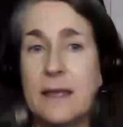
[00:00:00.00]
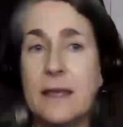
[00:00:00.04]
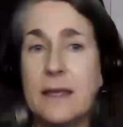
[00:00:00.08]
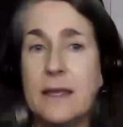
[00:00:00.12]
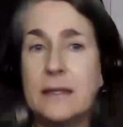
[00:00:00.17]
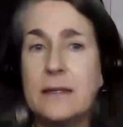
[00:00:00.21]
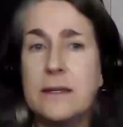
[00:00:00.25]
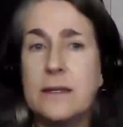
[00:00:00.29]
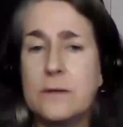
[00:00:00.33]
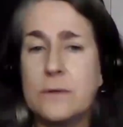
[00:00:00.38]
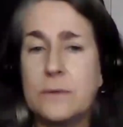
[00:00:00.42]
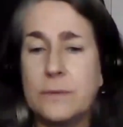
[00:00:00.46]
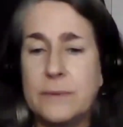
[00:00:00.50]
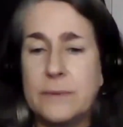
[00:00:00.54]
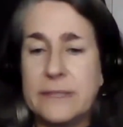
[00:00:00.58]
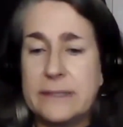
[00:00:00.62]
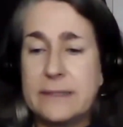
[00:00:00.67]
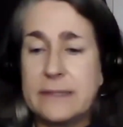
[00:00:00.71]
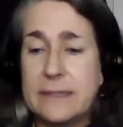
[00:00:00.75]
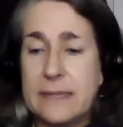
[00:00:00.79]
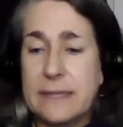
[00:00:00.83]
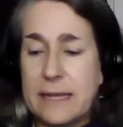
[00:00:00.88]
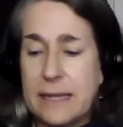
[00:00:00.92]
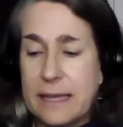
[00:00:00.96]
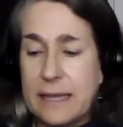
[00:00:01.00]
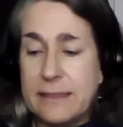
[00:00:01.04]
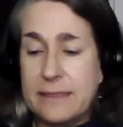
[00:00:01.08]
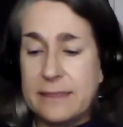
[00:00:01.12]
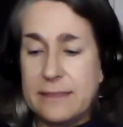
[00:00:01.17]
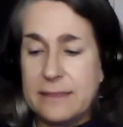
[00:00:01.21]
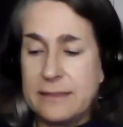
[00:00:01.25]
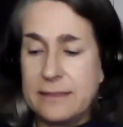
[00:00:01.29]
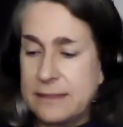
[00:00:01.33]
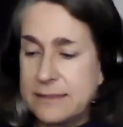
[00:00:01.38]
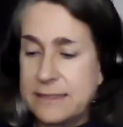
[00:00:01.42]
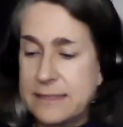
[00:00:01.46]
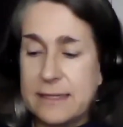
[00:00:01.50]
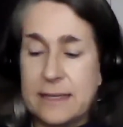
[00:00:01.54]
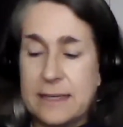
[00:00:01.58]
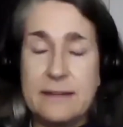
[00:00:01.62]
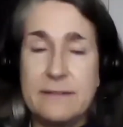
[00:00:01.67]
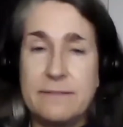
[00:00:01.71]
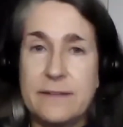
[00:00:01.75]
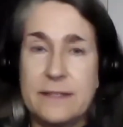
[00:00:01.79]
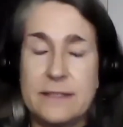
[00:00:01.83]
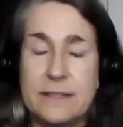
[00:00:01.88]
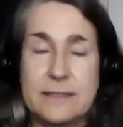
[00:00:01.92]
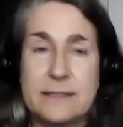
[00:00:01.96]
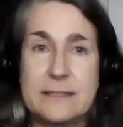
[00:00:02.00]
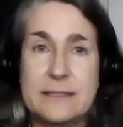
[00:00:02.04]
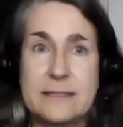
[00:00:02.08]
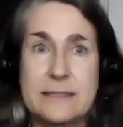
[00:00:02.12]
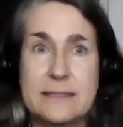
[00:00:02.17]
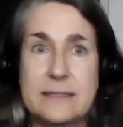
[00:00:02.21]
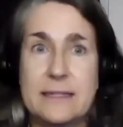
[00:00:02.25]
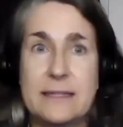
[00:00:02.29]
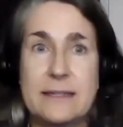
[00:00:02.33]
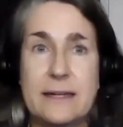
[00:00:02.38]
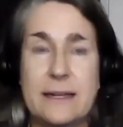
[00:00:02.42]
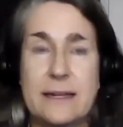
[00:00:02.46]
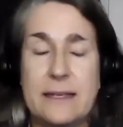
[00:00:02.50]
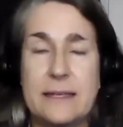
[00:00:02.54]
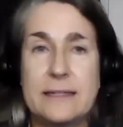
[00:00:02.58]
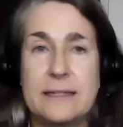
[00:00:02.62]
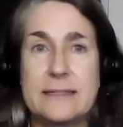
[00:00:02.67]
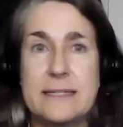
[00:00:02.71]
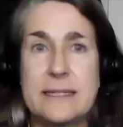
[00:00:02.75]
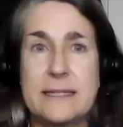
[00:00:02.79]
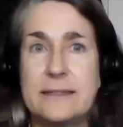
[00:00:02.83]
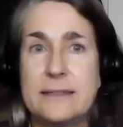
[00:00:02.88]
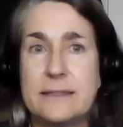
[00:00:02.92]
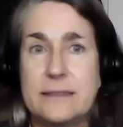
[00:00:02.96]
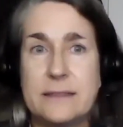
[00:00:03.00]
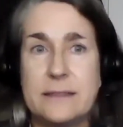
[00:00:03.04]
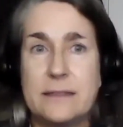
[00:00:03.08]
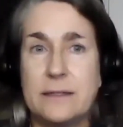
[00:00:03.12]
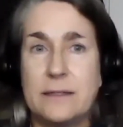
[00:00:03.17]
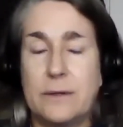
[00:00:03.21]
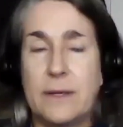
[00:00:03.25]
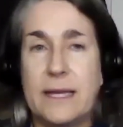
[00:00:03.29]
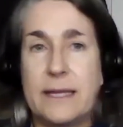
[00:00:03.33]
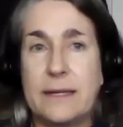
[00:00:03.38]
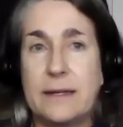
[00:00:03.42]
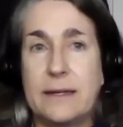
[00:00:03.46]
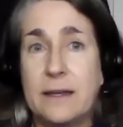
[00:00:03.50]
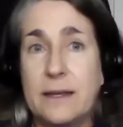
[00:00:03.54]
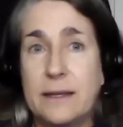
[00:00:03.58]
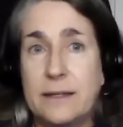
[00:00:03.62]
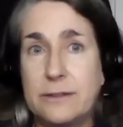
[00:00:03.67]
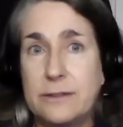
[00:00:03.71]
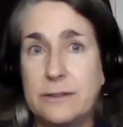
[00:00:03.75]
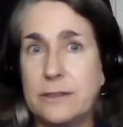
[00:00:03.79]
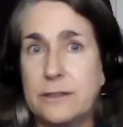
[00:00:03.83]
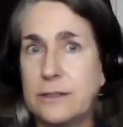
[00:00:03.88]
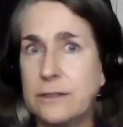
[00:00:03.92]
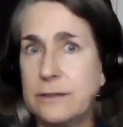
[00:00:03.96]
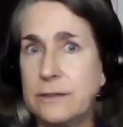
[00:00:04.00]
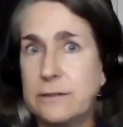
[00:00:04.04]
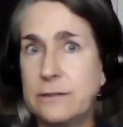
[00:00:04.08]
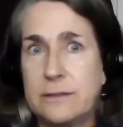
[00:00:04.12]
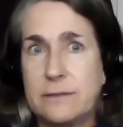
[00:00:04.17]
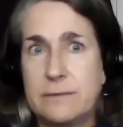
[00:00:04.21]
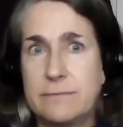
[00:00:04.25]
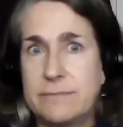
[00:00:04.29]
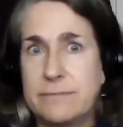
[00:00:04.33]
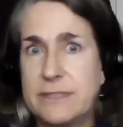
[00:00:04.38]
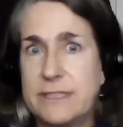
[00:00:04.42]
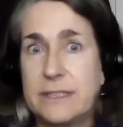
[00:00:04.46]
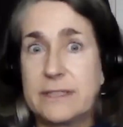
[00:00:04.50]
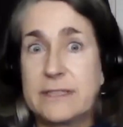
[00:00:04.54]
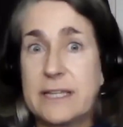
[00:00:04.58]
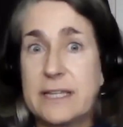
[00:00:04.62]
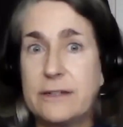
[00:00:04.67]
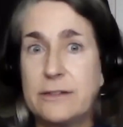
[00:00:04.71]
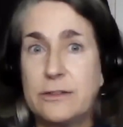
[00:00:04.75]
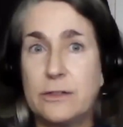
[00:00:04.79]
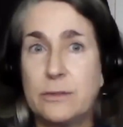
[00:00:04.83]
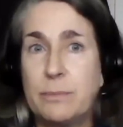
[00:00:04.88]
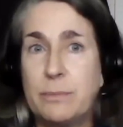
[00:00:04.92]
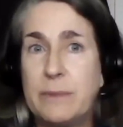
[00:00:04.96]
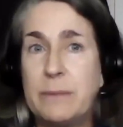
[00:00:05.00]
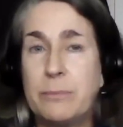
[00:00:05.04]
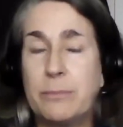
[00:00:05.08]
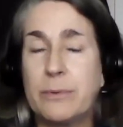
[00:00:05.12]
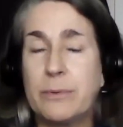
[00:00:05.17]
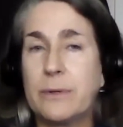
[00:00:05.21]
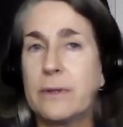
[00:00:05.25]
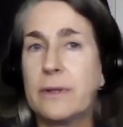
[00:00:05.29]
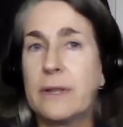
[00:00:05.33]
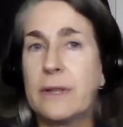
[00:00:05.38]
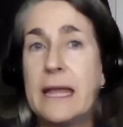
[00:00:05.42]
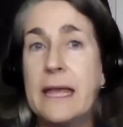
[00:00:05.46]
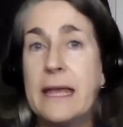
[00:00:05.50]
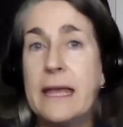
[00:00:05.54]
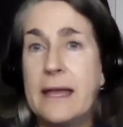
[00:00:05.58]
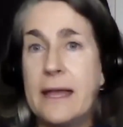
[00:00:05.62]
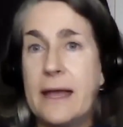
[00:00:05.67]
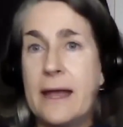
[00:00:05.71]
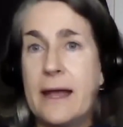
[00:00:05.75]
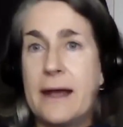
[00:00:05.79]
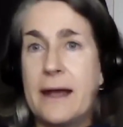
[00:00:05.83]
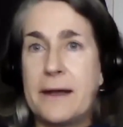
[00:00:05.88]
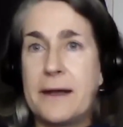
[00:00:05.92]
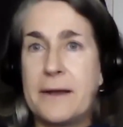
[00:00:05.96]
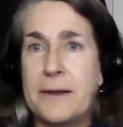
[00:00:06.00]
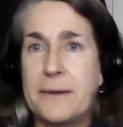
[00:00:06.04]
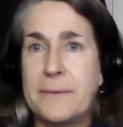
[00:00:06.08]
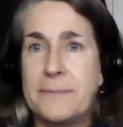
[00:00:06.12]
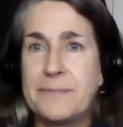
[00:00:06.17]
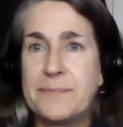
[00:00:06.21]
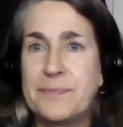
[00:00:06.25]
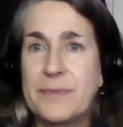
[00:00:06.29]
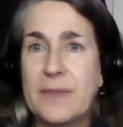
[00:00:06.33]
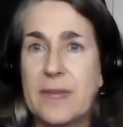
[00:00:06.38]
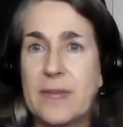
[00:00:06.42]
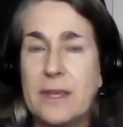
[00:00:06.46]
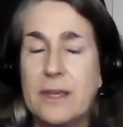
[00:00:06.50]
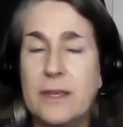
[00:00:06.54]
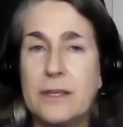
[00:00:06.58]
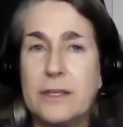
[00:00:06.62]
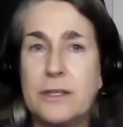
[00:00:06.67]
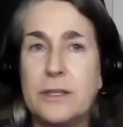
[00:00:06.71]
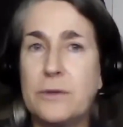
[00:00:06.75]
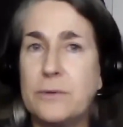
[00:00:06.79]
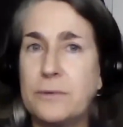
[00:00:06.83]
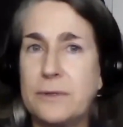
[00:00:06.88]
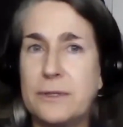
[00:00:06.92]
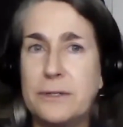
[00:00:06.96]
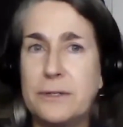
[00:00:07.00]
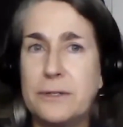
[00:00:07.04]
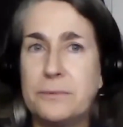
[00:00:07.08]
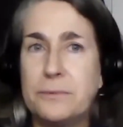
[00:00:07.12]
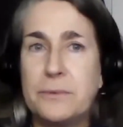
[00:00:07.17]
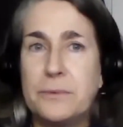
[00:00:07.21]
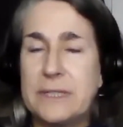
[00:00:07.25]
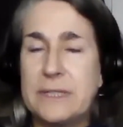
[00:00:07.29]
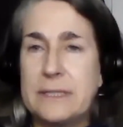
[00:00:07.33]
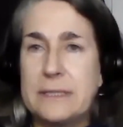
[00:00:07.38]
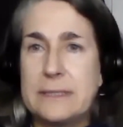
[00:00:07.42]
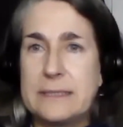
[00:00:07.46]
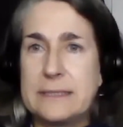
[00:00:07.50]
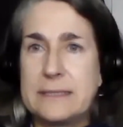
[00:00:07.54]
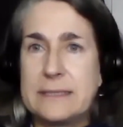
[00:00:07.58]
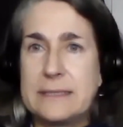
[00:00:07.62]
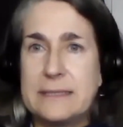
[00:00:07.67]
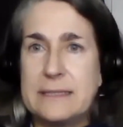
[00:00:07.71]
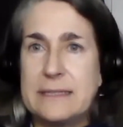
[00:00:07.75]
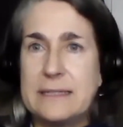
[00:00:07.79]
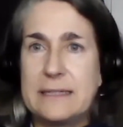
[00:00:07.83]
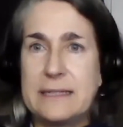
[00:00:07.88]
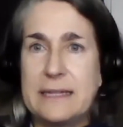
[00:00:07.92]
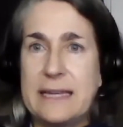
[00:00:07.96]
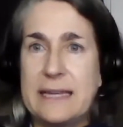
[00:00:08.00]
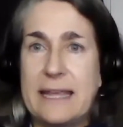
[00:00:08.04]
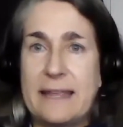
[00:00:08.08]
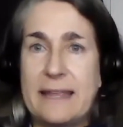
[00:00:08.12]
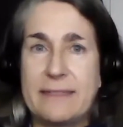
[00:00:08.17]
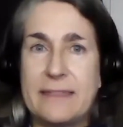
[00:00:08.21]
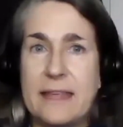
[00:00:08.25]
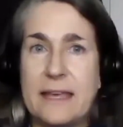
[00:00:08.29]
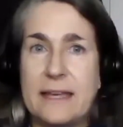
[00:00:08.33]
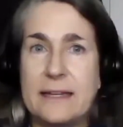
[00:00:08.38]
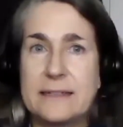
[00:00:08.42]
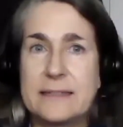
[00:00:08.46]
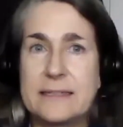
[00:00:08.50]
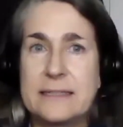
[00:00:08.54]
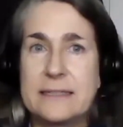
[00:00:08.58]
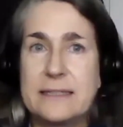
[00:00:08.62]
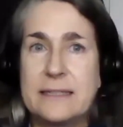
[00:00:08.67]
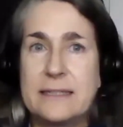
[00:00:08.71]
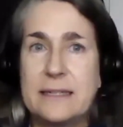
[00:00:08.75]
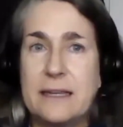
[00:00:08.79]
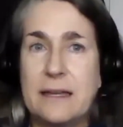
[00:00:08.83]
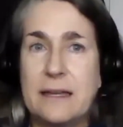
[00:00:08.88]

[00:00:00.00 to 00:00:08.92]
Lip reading: no, when the side events that I attended, had 100, 600 people, you wouldn't get that